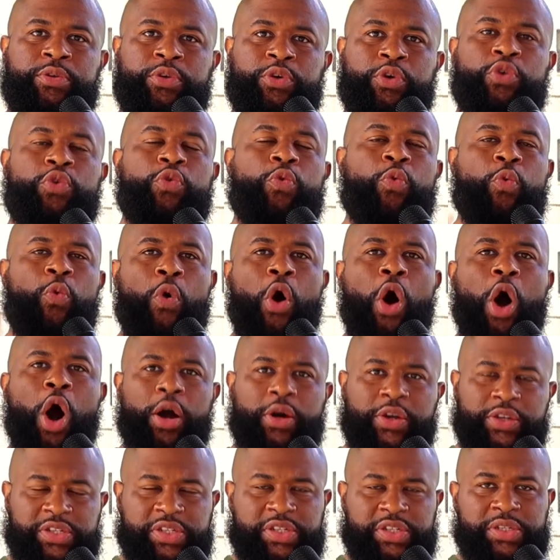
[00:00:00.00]

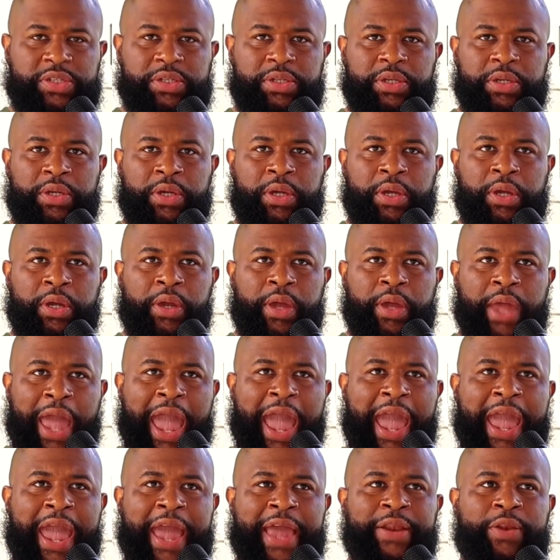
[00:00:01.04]
walks
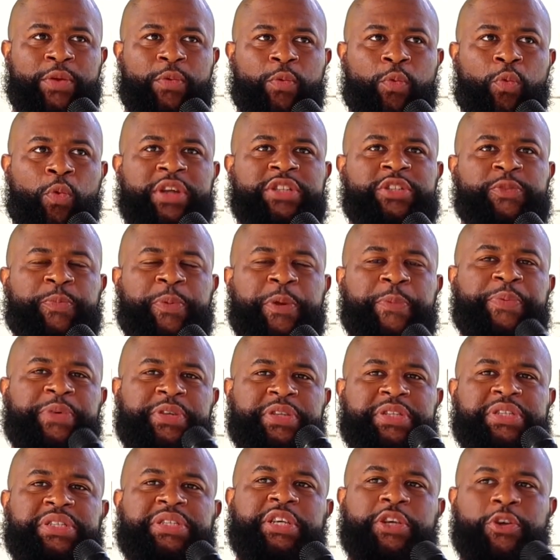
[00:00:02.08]
and wants people
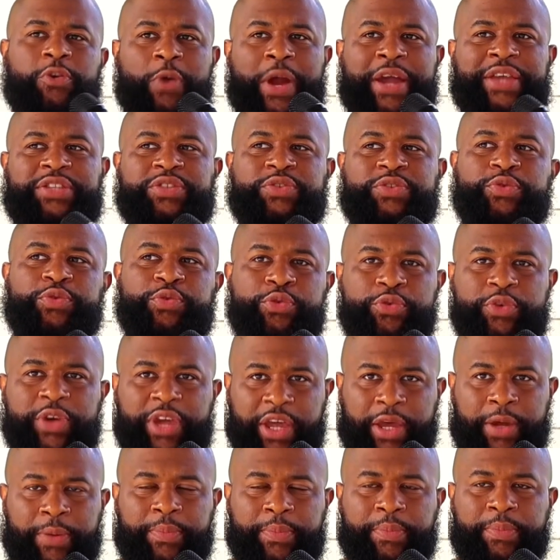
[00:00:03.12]
to see Christ through
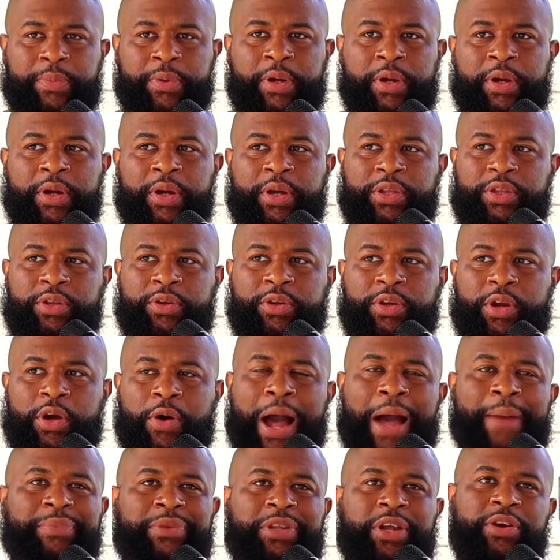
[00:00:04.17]
him, You know,
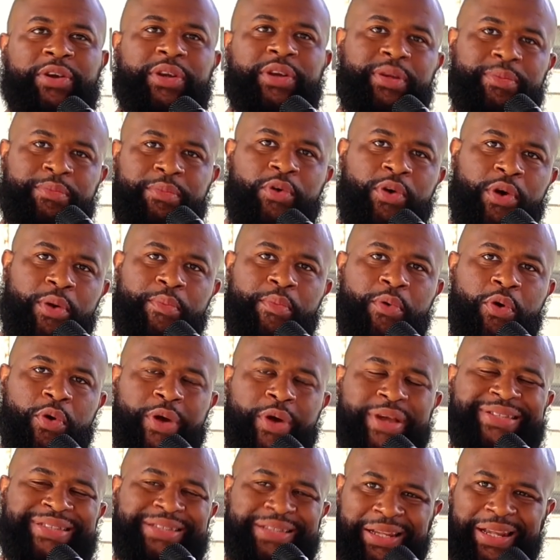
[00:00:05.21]
I'm learning more and more.
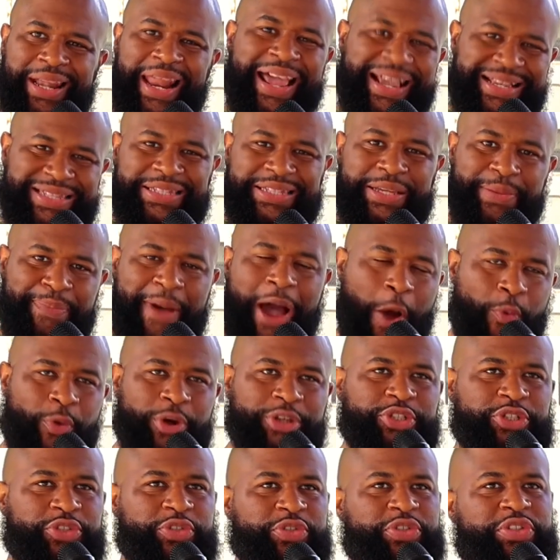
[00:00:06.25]
It's less about
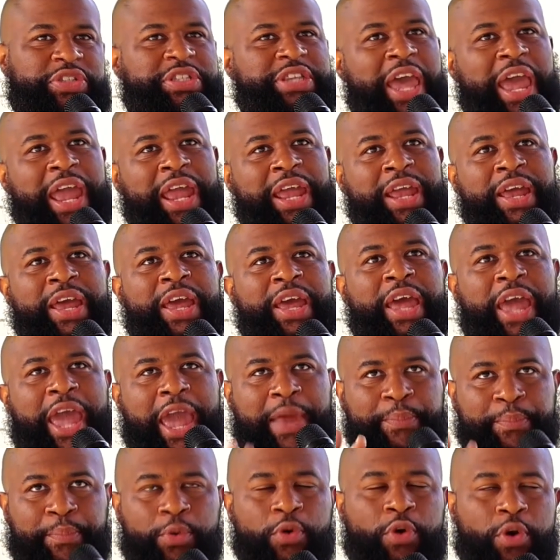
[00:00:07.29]
what you say
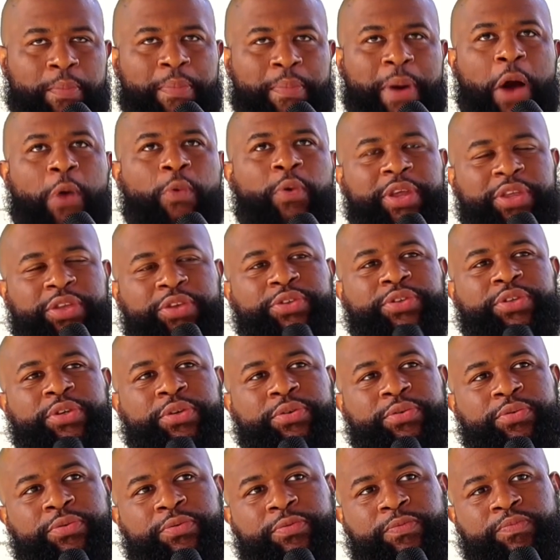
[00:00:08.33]
and more about what you
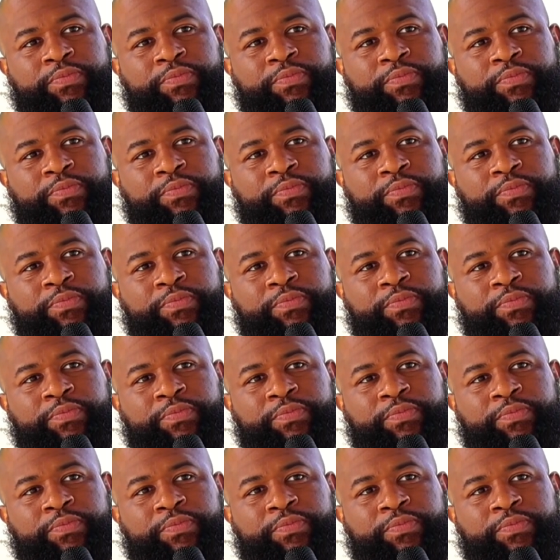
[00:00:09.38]
do.